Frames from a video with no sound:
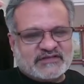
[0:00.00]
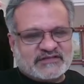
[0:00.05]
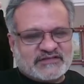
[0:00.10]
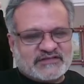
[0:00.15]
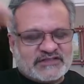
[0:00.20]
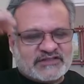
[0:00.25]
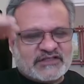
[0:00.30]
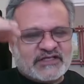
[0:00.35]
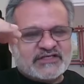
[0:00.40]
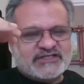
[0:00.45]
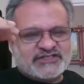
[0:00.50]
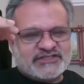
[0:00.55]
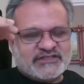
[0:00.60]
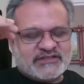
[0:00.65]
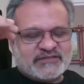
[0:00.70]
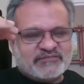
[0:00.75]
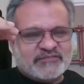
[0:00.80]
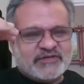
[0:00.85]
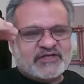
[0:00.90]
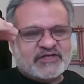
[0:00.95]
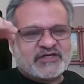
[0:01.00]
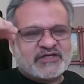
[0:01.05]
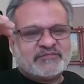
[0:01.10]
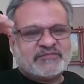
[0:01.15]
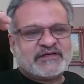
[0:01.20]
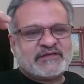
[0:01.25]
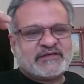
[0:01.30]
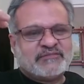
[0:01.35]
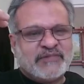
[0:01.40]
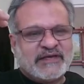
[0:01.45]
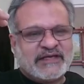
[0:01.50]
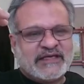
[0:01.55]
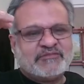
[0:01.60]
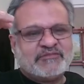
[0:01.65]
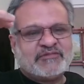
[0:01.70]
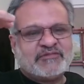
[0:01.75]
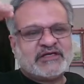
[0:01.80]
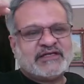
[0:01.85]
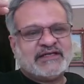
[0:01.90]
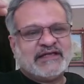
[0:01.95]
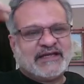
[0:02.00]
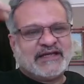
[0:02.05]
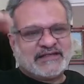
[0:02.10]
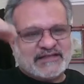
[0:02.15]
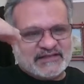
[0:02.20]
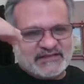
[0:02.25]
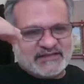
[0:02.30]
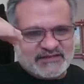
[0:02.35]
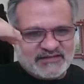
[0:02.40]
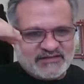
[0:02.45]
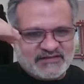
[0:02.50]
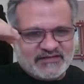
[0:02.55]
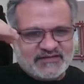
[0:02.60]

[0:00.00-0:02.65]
Central Asia became connected